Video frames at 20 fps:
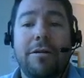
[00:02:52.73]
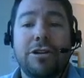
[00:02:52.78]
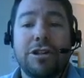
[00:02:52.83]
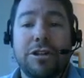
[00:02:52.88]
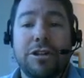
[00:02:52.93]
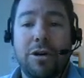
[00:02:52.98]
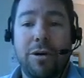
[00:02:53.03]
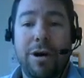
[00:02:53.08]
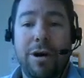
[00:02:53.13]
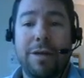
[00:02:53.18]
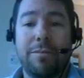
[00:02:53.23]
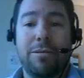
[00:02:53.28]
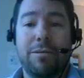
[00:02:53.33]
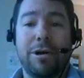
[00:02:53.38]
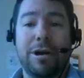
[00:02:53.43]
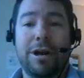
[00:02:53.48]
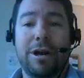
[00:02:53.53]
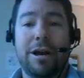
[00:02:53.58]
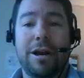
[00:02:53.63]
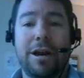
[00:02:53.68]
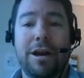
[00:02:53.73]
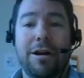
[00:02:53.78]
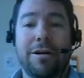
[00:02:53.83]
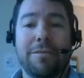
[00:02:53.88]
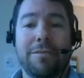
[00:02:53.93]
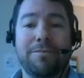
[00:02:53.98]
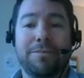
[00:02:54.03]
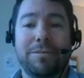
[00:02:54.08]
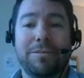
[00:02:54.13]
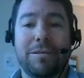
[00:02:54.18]
Just go ahead and put it in
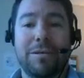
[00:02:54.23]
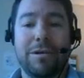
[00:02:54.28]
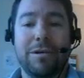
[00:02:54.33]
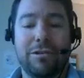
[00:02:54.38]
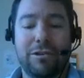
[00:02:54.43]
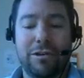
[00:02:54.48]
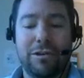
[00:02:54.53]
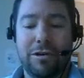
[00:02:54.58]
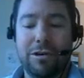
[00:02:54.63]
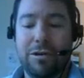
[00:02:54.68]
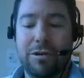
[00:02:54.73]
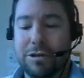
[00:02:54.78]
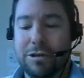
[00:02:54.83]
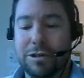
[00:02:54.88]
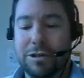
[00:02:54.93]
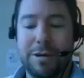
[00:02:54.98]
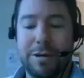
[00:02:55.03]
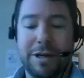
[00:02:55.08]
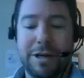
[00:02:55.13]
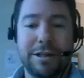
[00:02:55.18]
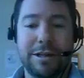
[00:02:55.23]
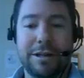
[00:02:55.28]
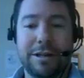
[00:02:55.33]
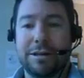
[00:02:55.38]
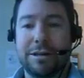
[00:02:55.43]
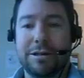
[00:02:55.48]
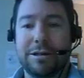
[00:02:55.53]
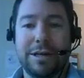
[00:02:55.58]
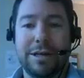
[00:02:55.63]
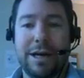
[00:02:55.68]
here. So you would just
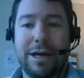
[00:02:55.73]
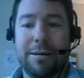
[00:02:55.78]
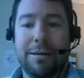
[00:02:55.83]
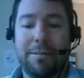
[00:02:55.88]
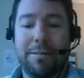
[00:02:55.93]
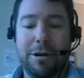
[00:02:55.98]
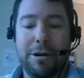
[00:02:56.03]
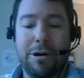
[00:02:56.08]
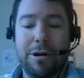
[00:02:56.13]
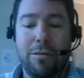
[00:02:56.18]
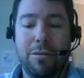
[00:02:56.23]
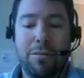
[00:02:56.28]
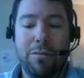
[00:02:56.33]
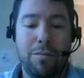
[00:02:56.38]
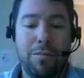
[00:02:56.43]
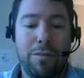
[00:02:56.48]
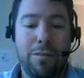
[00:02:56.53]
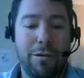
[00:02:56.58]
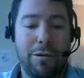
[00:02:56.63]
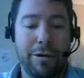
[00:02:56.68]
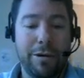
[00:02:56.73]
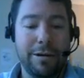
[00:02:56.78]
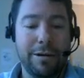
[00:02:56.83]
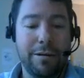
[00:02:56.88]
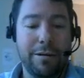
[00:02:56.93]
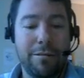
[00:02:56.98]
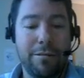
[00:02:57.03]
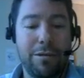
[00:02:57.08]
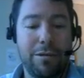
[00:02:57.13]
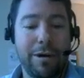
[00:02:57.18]
basically type, point.
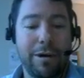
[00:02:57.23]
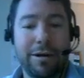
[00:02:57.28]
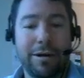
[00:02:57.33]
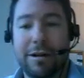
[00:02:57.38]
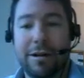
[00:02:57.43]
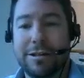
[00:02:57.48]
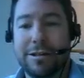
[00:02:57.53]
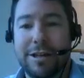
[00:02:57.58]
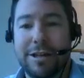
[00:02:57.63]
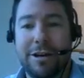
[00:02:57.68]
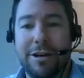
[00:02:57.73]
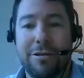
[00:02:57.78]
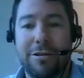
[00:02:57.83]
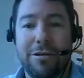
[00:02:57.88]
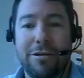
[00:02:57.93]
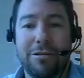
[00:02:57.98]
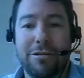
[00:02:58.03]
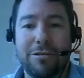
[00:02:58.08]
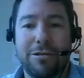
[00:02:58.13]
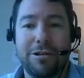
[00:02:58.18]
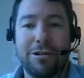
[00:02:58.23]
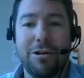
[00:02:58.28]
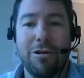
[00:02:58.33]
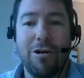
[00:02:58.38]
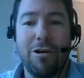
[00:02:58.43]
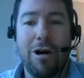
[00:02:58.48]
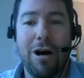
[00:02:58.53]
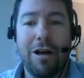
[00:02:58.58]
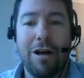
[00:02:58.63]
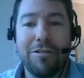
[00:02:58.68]
Let's say
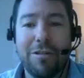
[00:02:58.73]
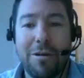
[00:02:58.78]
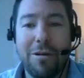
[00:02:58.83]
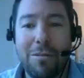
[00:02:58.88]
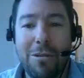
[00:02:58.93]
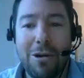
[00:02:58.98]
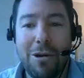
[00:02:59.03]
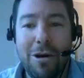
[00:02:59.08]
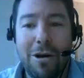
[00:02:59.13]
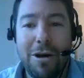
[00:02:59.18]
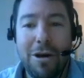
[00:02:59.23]
you're awesome.